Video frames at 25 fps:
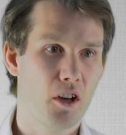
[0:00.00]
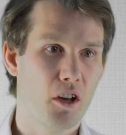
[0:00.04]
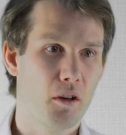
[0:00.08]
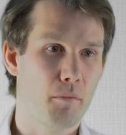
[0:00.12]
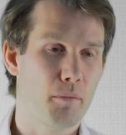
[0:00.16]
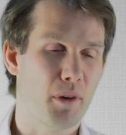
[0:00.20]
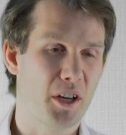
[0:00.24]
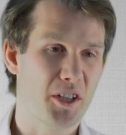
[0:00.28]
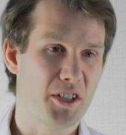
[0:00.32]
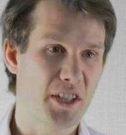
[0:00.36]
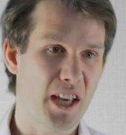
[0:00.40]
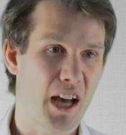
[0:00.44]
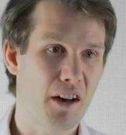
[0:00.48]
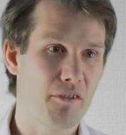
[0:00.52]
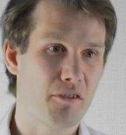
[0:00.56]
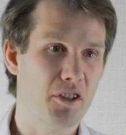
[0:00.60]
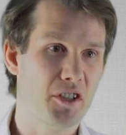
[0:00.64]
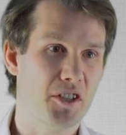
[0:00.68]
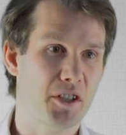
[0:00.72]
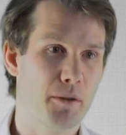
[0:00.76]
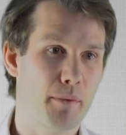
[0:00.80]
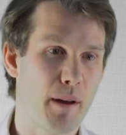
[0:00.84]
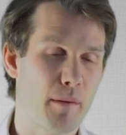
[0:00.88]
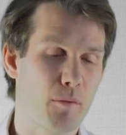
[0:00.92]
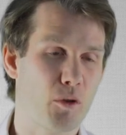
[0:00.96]
myself
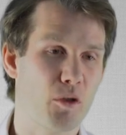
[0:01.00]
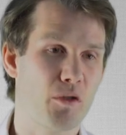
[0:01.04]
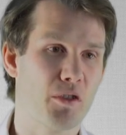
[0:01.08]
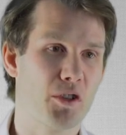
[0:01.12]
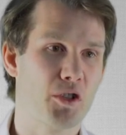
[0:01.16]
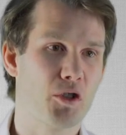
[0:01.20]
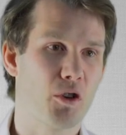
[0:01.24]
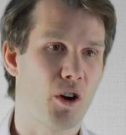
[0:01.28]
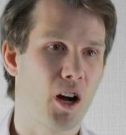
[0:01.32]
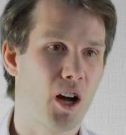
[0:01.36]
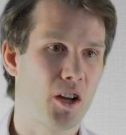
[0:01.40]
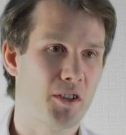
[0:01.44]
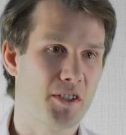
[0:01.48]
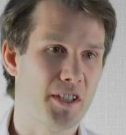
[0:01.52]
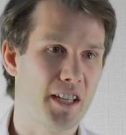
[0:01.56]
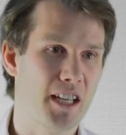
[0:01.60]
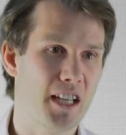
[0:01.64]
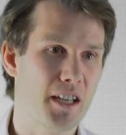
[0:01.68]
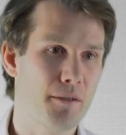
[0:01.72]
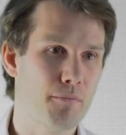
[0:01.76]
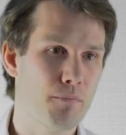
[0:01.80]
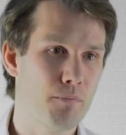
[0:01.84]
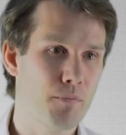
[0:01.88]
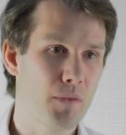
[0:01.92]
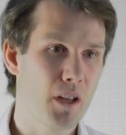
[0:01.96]
as a member of the trial
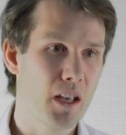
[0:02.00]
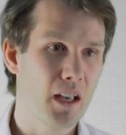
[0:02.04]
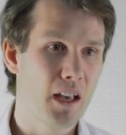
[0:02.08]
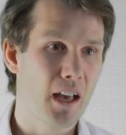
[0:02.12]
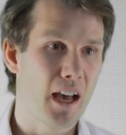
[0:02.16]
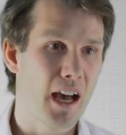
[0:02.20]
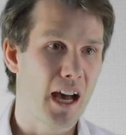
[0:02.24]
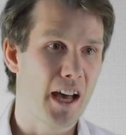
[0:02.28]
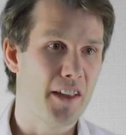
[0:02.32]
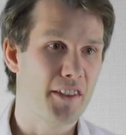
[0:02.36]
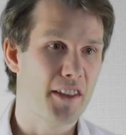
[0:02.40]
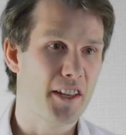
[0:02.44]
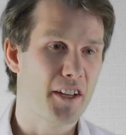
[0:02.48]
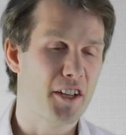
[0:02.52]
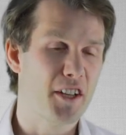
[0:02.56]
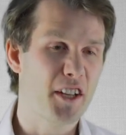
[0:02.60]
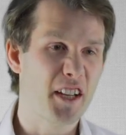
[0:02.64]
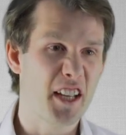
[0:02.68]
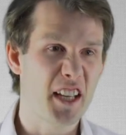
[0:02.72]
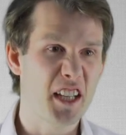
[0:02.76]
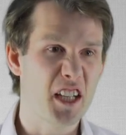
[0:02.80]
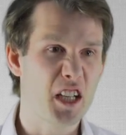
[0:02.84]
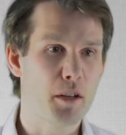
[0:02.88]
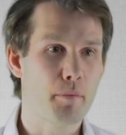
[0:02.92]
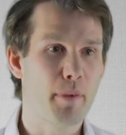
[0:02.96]
team, and then an
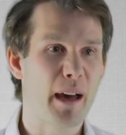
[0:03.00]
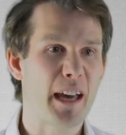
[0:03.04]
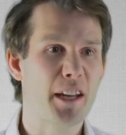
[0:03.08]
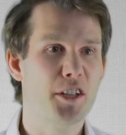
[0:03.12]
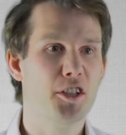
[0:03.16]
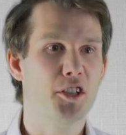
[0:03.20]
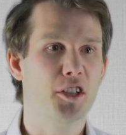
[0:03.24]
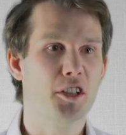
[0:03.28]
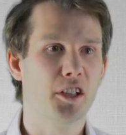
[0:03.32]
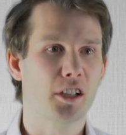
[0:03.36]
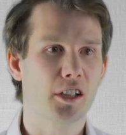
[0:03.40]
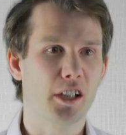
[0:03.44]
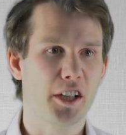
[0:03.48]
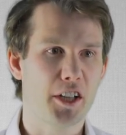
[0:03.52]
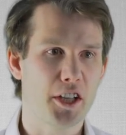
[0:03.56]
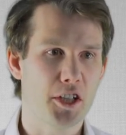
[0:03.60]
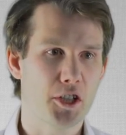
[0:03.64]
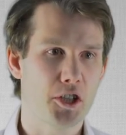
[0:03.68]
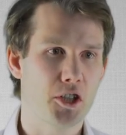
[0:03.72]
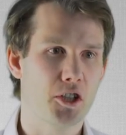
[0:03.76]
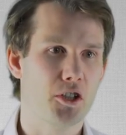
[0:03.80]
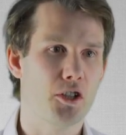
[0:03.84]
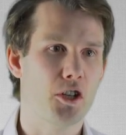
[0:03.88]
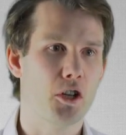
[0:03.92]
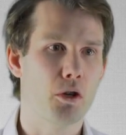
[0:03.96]
independent
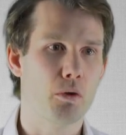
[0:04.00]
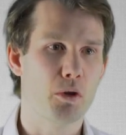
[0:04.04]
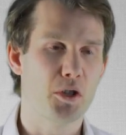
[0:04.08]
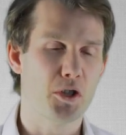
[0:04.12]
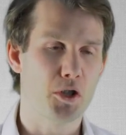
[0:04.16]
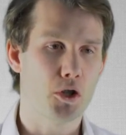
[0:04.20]
clinician who is